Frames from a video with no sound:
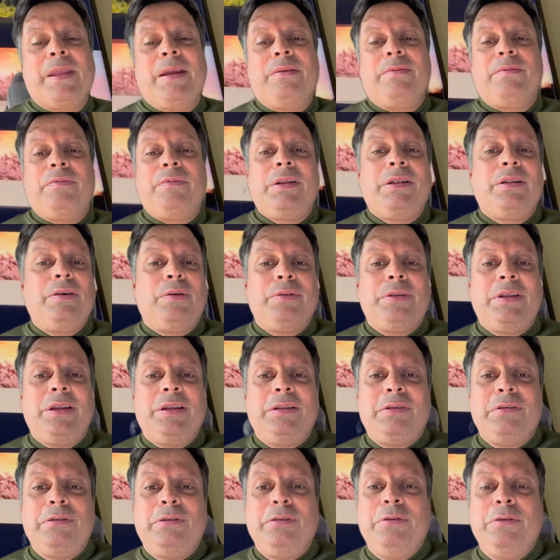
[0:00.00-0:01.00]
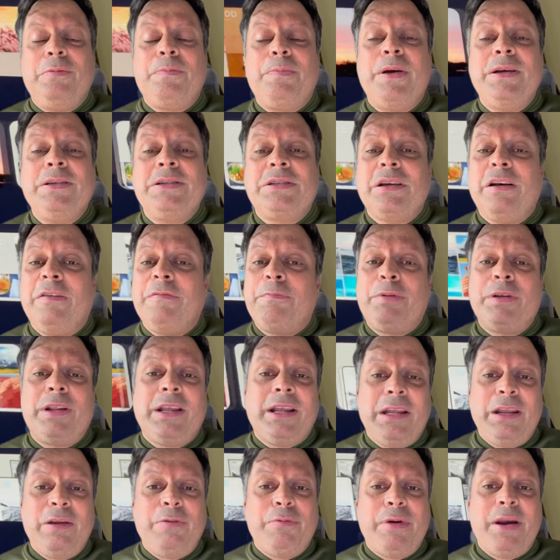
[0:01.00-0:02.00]
we don't need to do it by ourselves. But
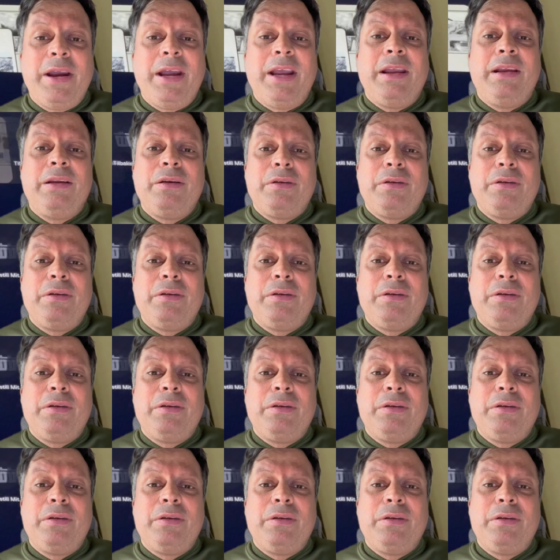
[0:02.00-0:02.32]
anyway,